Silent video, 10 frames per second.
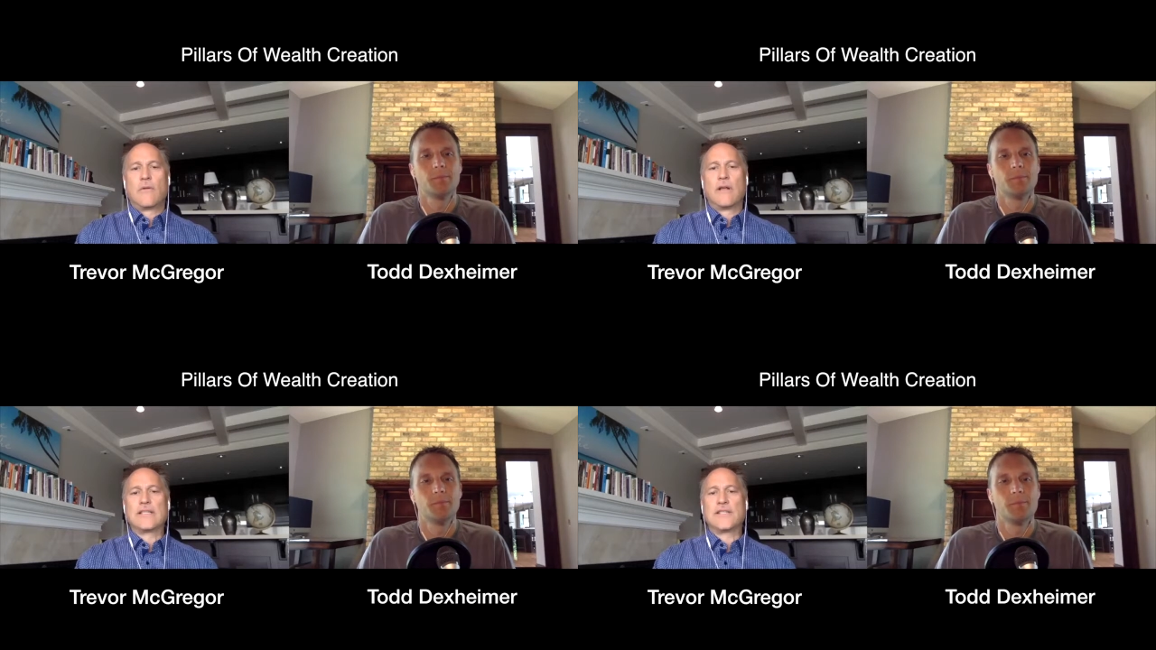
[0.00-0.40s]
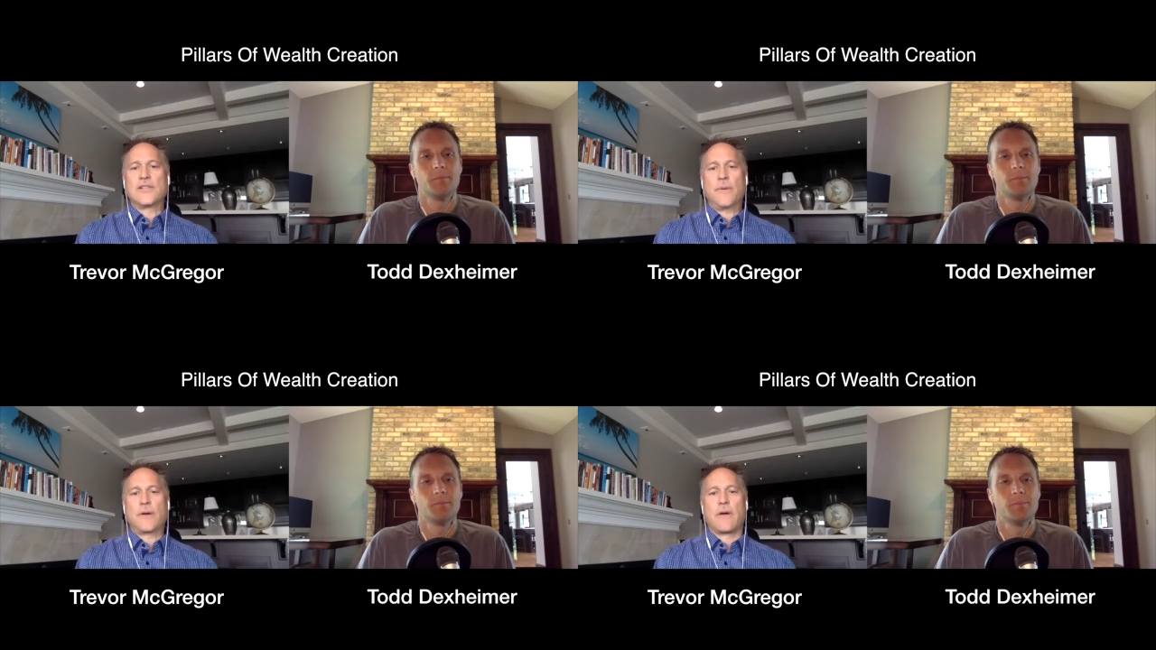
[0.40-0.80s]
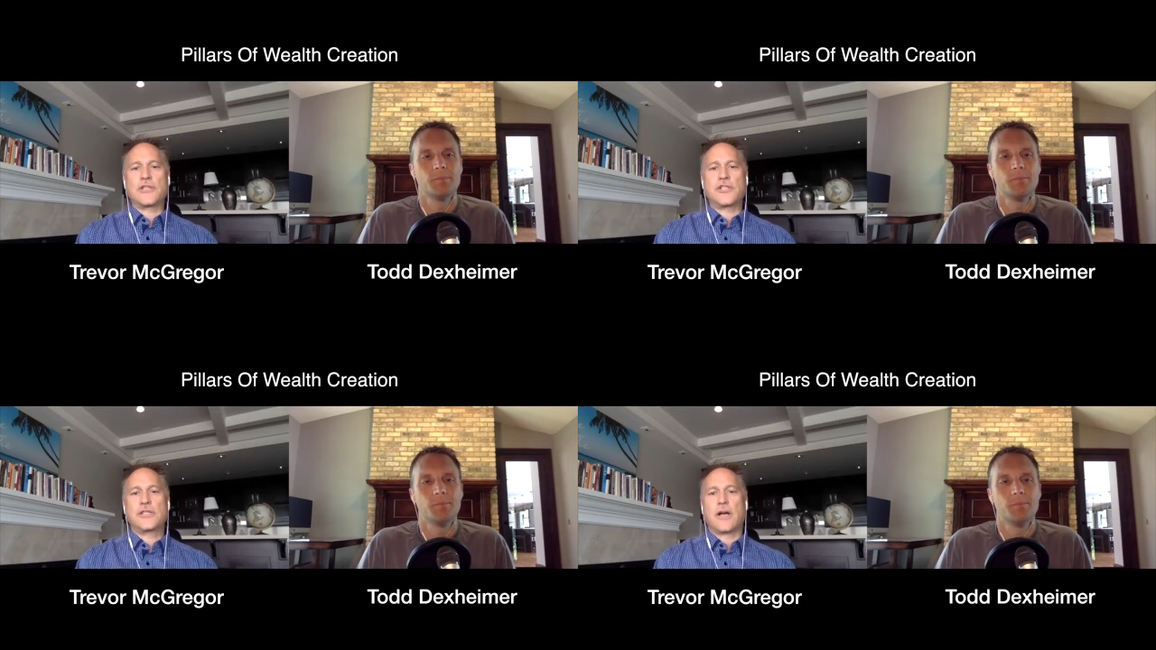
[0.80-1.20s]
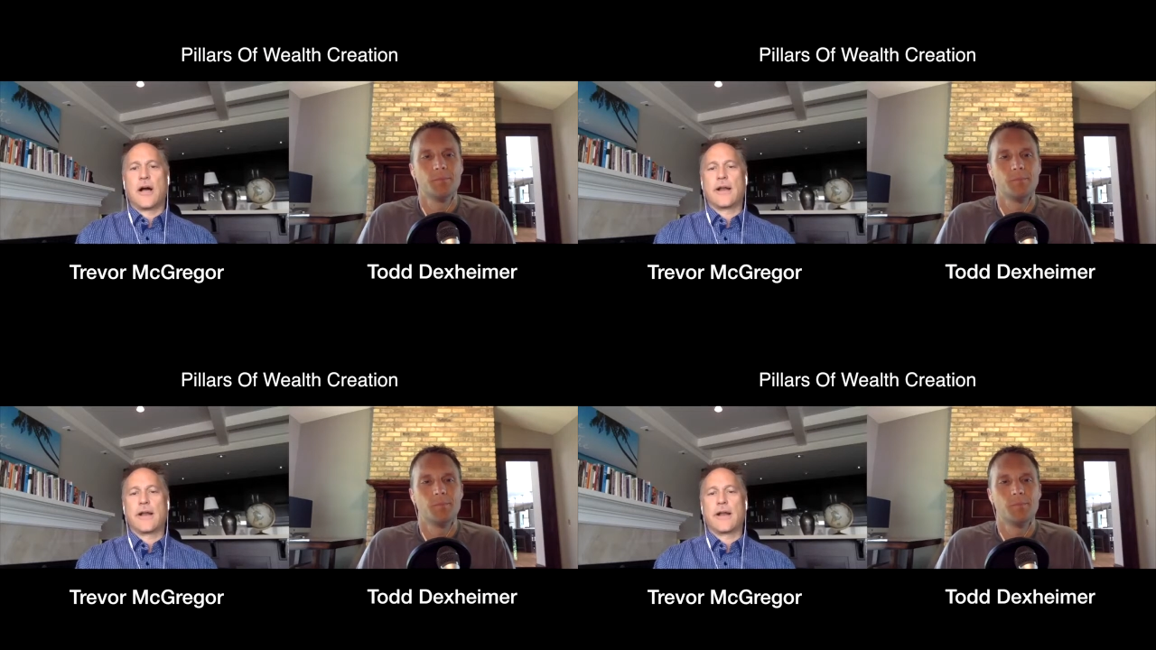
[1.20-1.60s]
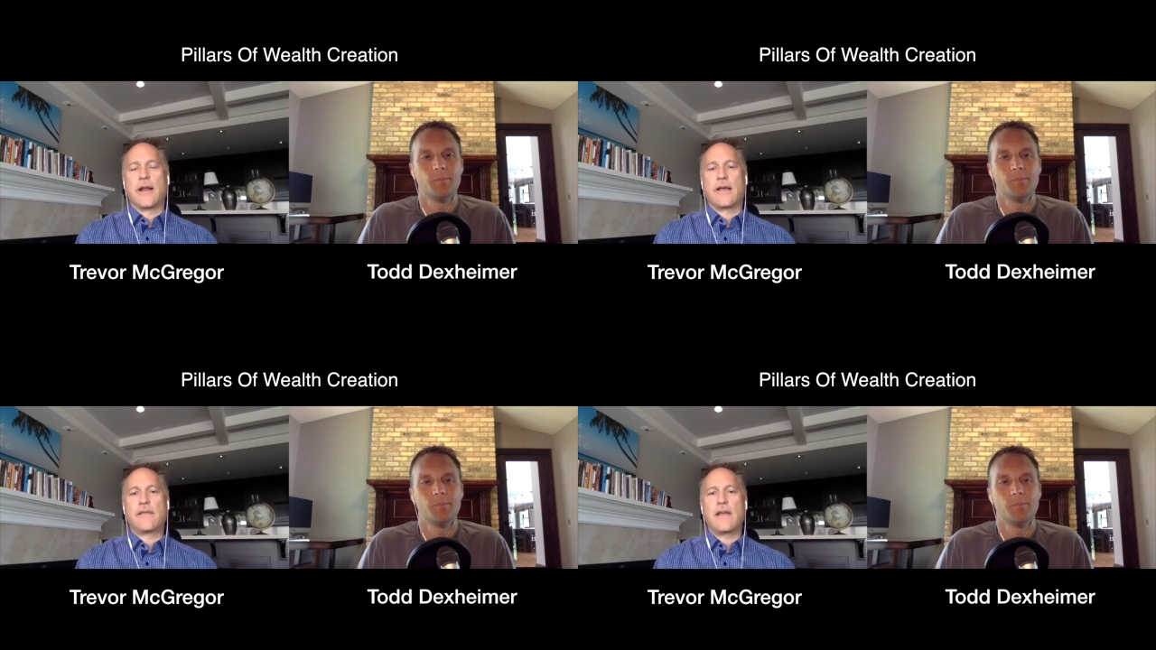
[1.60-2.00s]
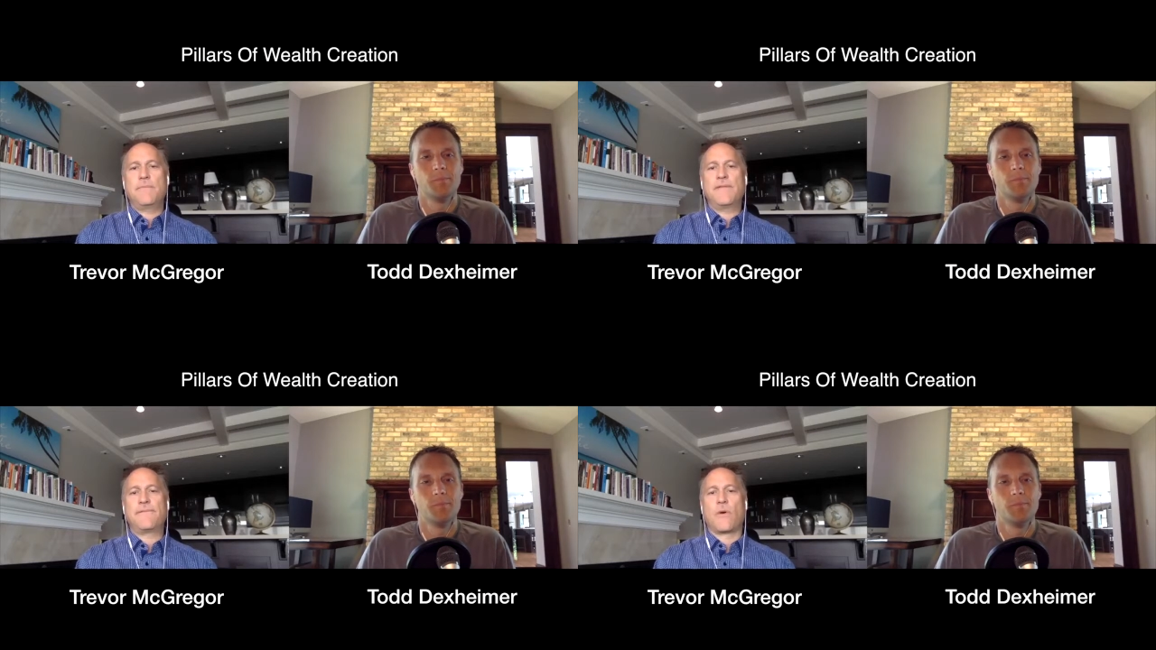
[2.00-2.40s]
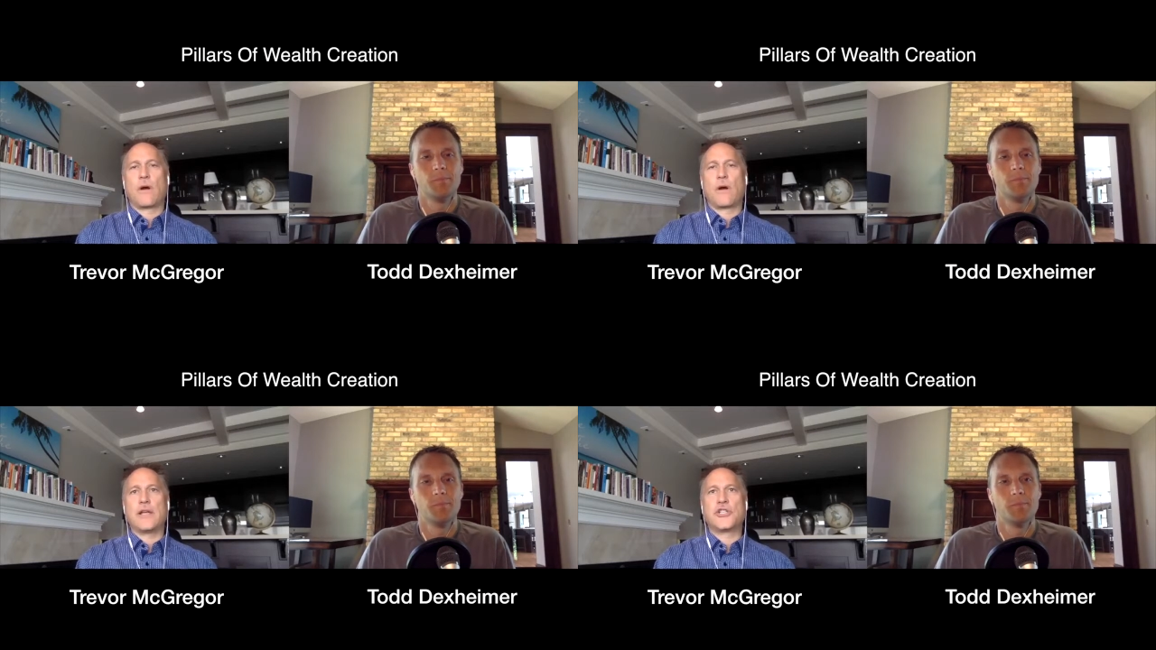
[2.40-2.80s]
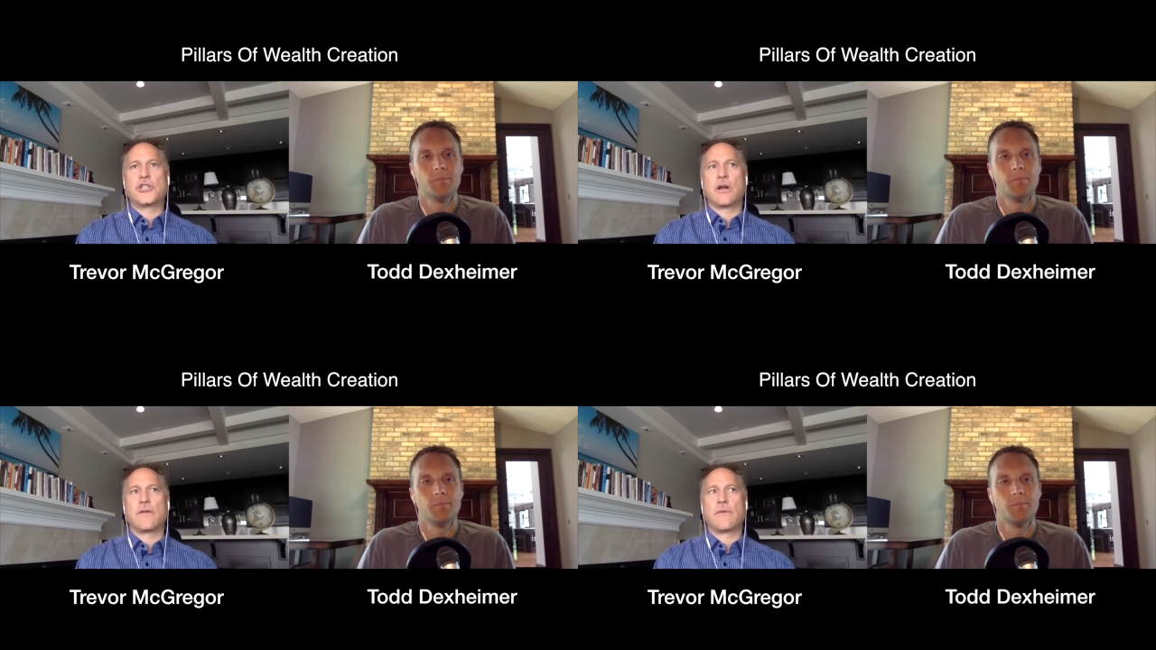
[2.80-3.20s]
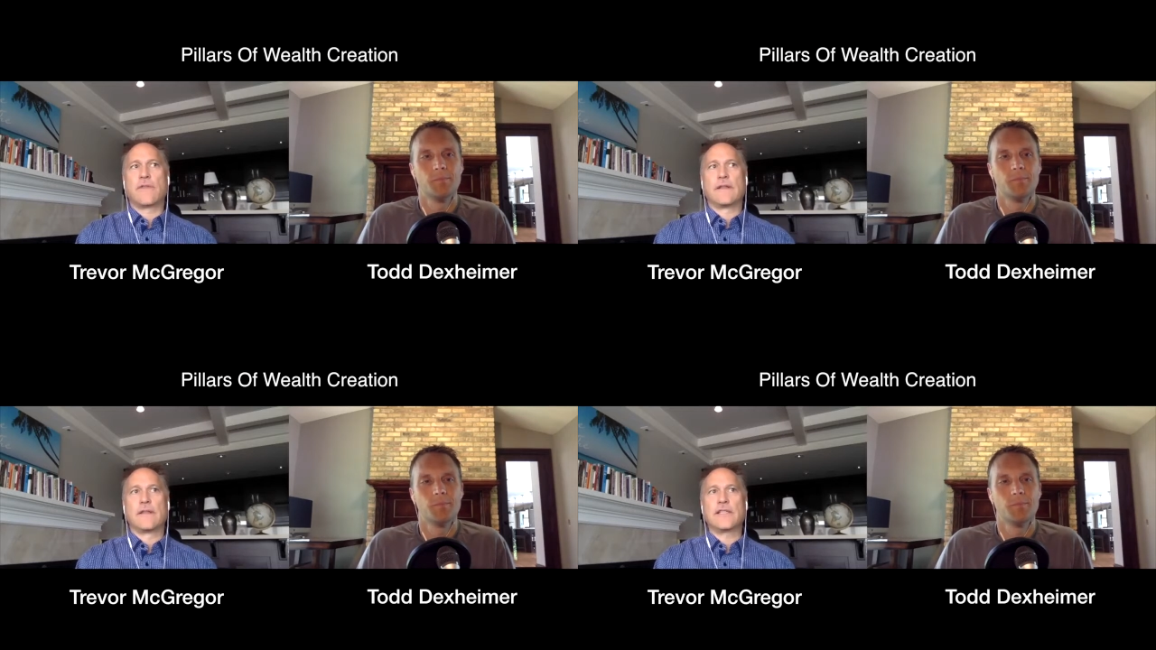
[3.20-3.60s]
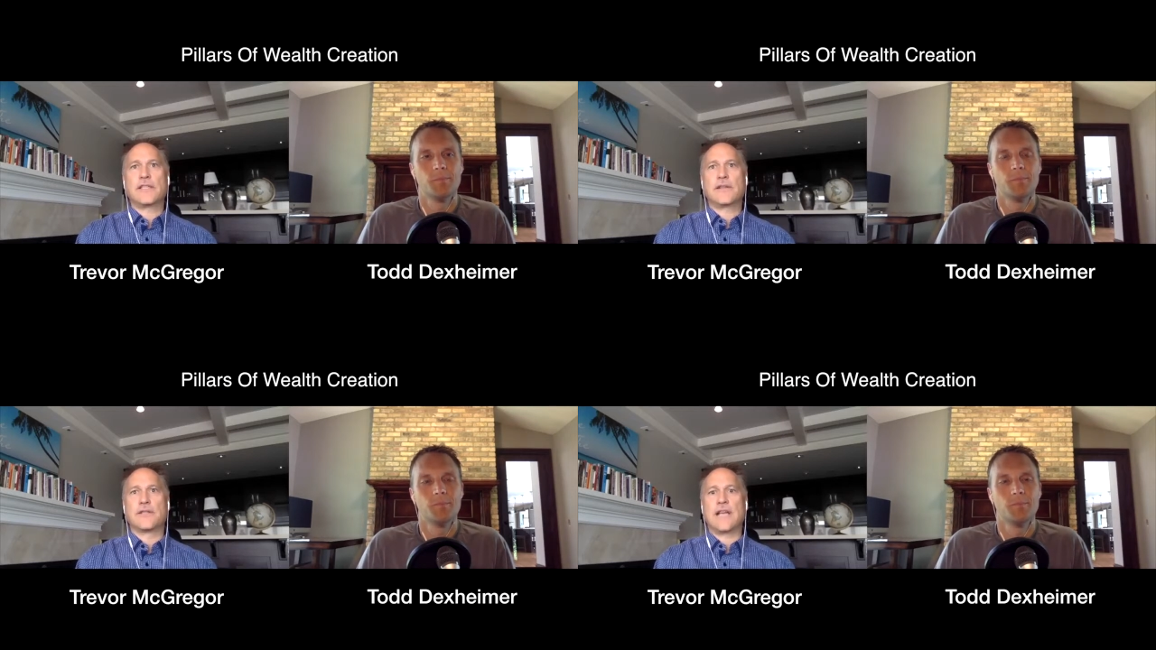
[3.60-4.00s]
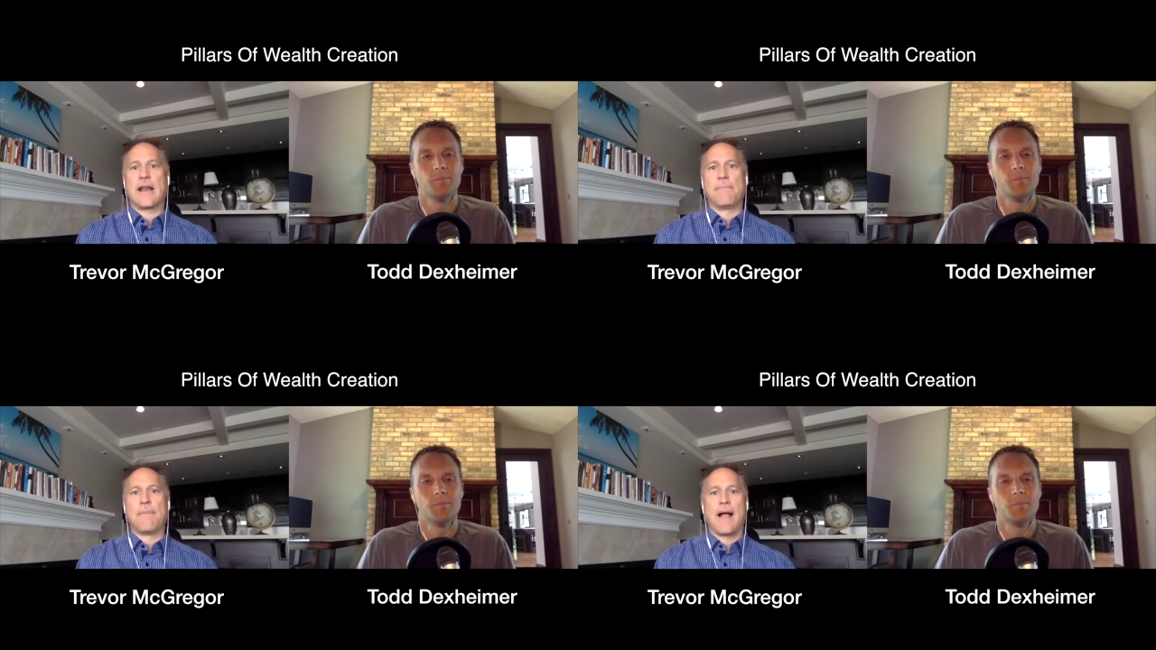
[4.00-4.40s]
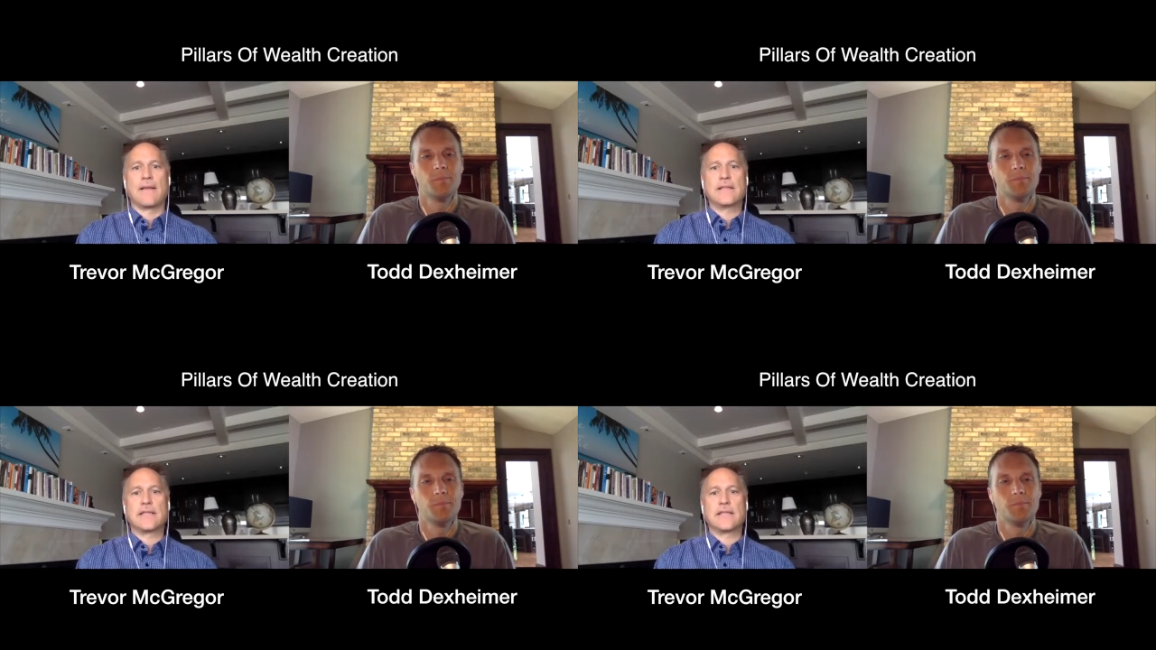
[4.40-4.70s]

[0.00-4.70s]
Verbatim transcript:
Speaker 1: a super question, Todd. And I think before I share with the listeners how to balance it,